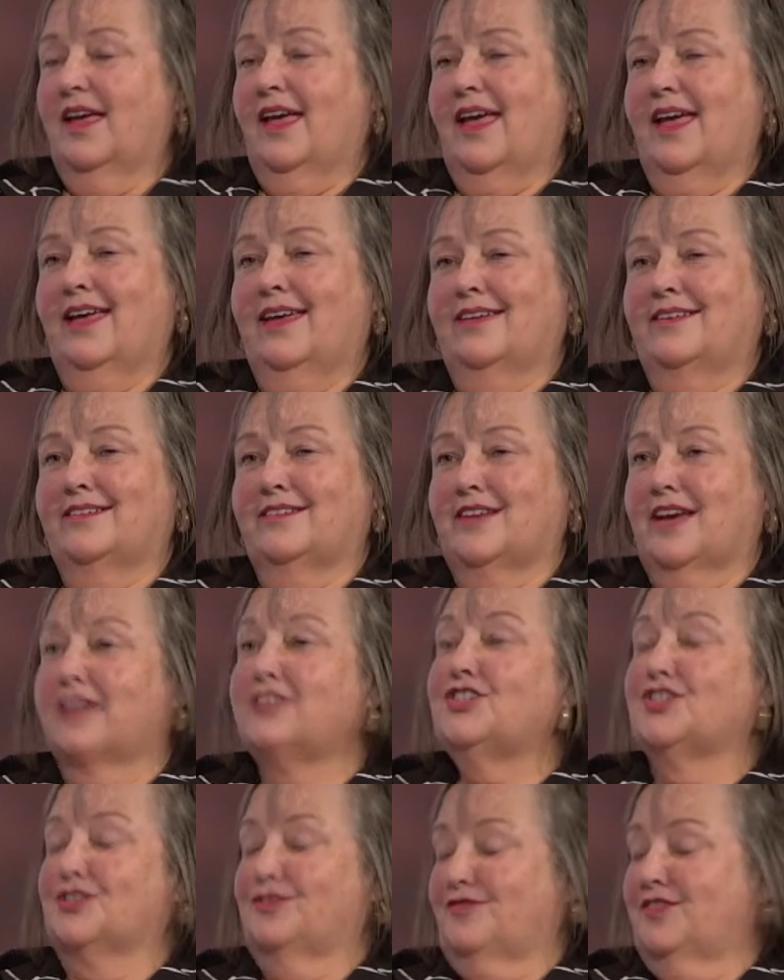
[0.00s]
And I
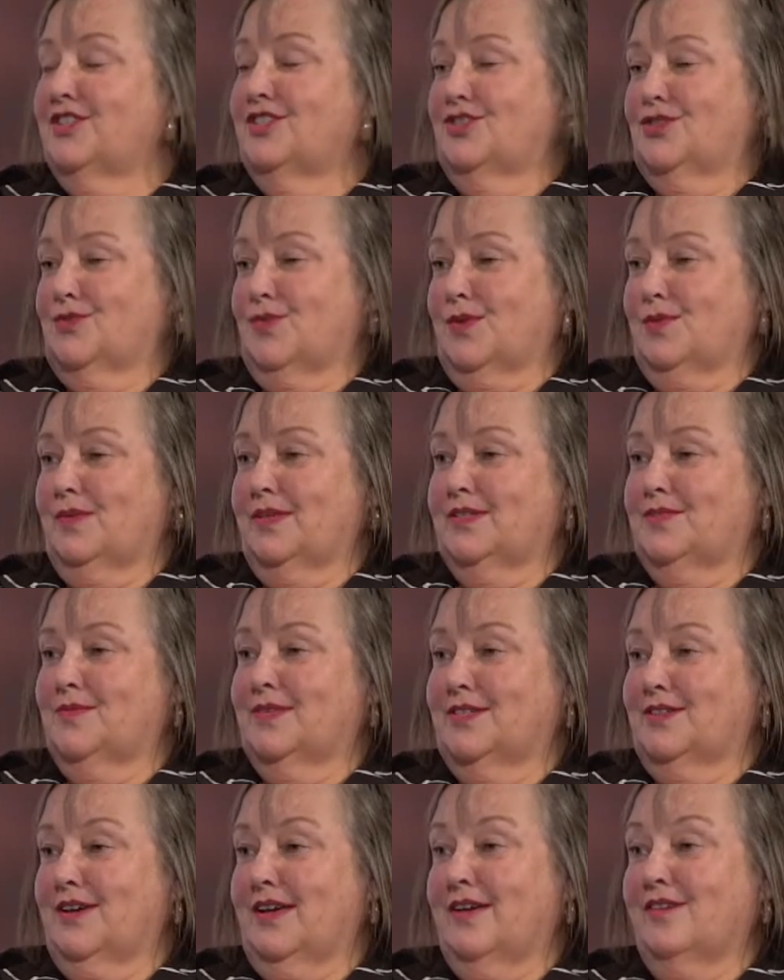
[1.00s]
just finished workplace
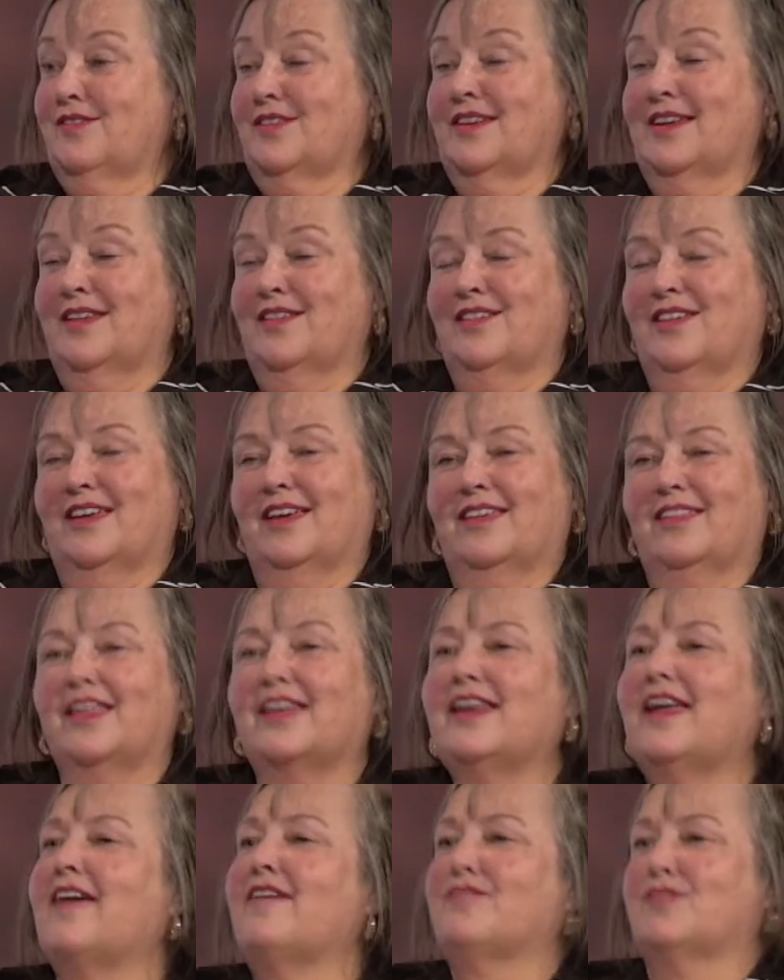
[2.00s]
mental health, and I think
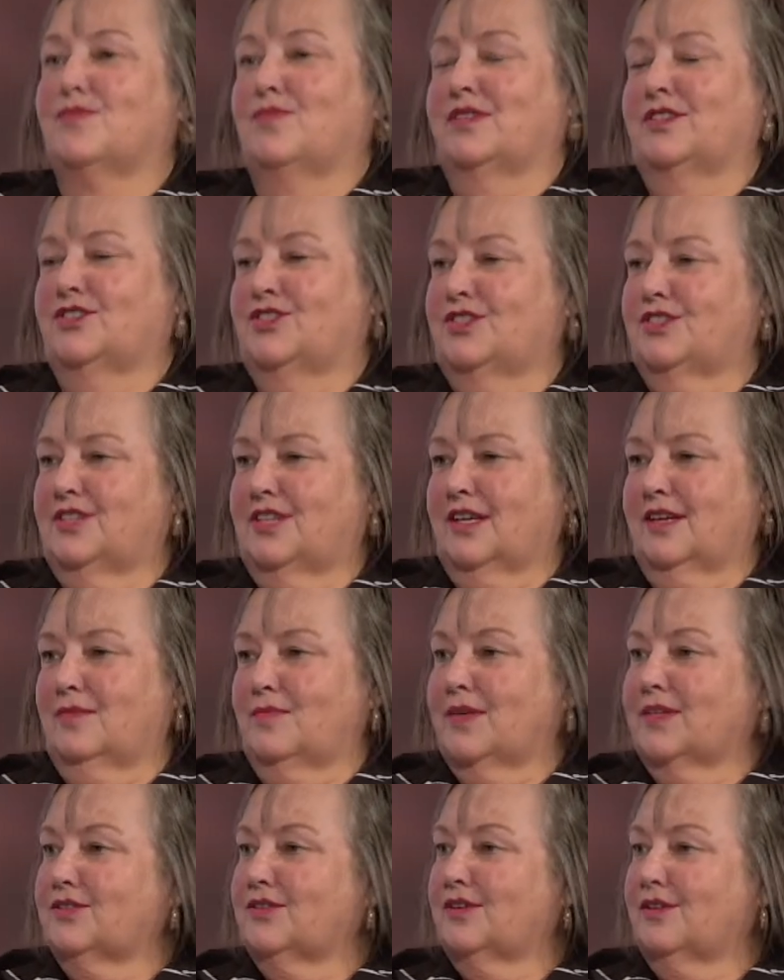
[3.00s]
that everyone should take a
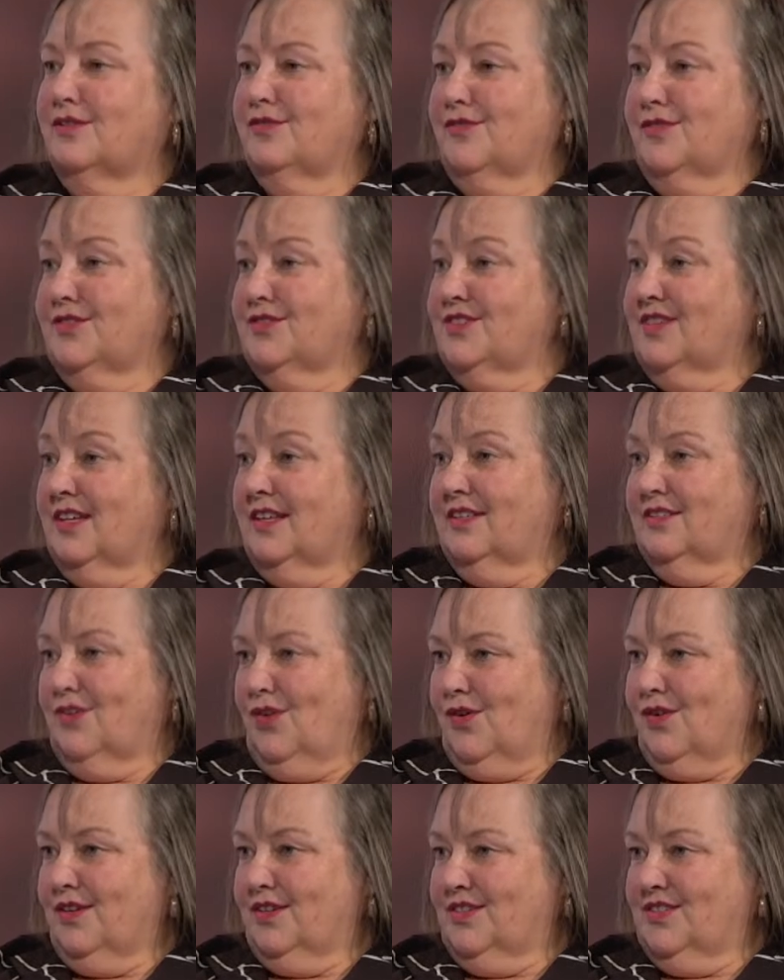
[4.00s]
mental health first aid
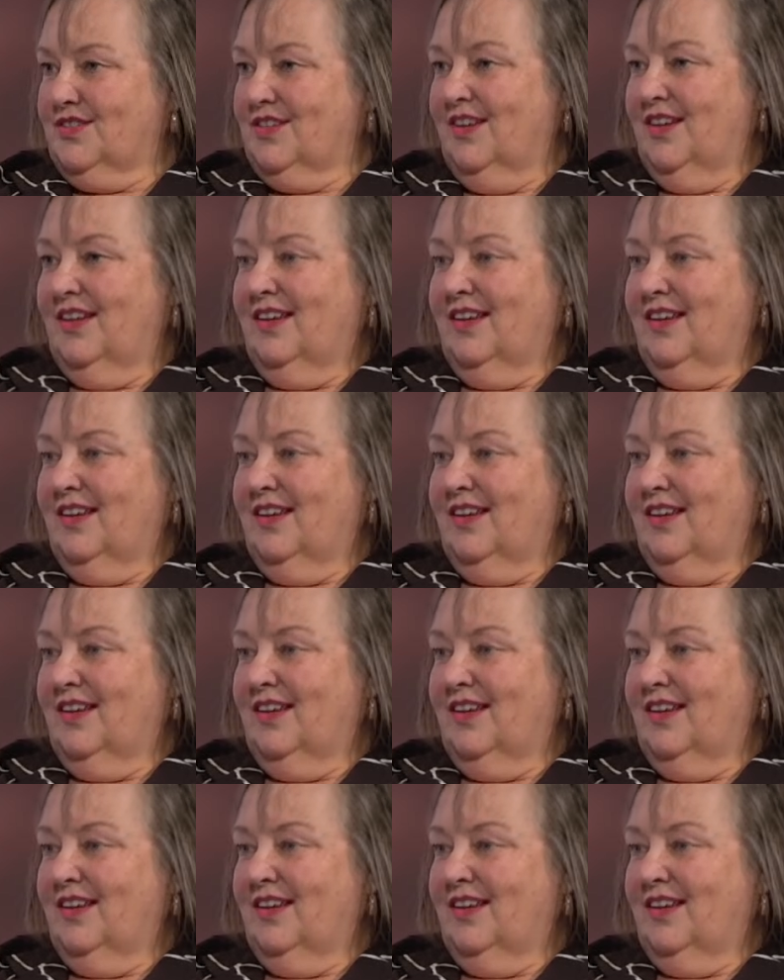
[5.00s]
course.